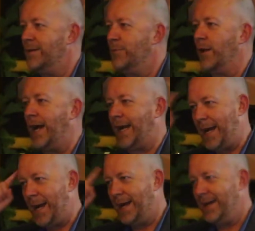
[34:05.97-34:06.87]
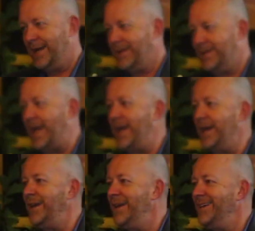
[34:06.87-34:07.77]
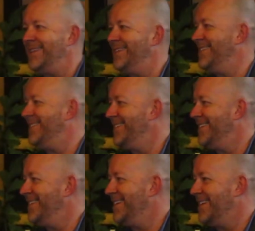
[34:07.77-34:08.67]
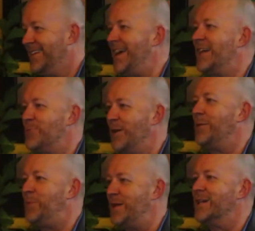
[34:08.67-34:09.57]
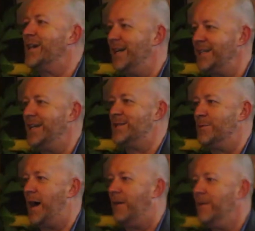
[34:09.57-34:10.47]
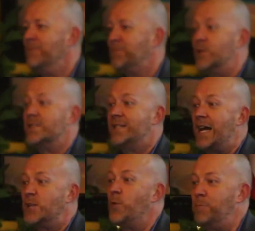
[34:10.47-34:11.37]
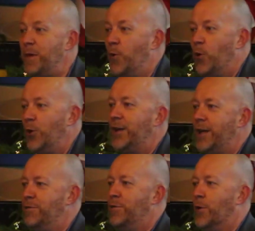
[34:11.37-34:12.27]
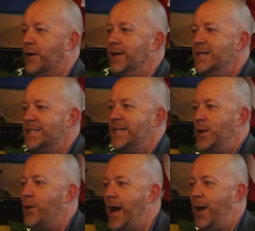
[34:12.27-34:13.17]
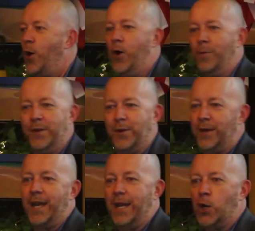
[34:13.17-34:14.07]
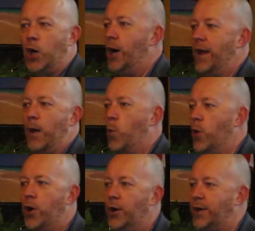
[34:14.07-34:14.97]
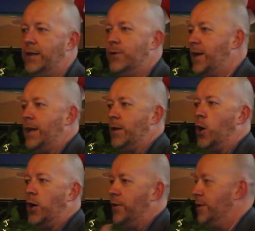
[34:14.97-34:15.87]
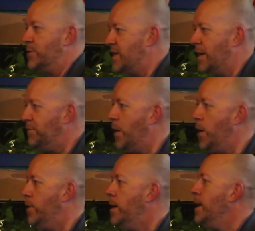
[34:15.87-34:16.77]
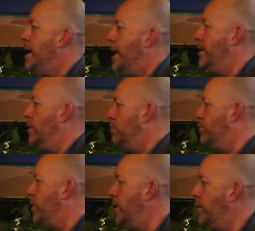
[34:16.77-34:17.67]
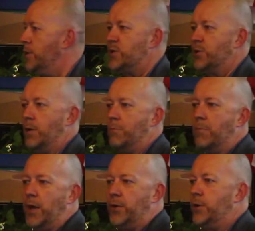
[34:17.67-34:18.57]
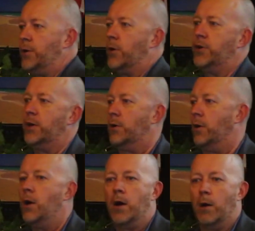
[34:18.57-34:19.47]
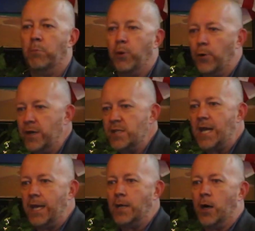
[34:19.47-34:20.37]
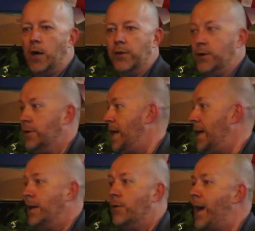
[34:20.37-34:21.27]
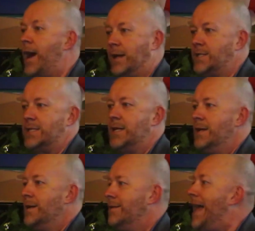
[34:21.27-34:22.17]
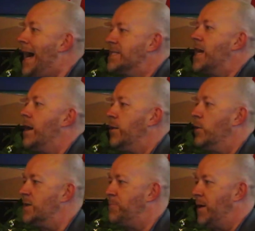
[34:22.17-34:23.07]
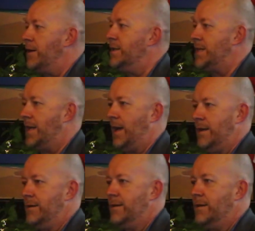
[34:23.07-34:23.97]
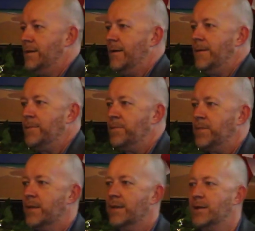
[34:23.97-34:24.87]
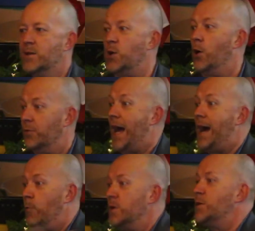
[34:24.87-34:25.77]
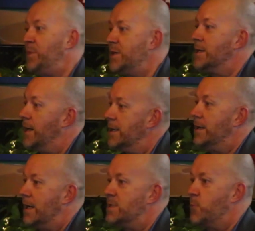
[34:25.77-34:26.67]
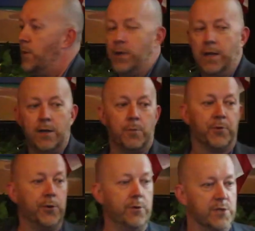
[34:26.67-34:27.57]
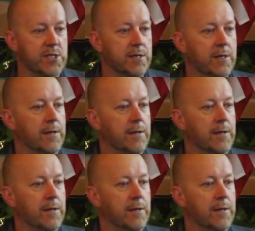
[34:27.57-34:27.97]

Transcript: We're like, ding! That's what the piece of content is about because that's what people are looking for. See, they're at home and they're getting called at work and they're getting called on their cell phone and their brothers or their mother or their employer is getting called, they're getting harassed. That's how they're experiencing it. So that was the piece of content. That's what we needed to produce.